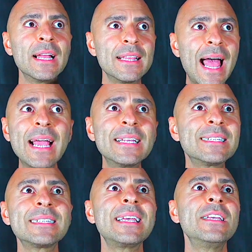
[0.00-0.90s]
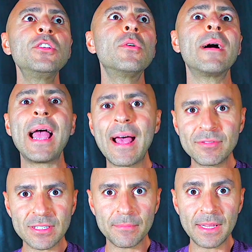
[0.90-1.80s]
Lack is saying you don't have
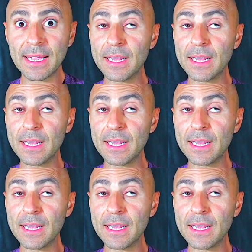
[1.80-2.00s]
something.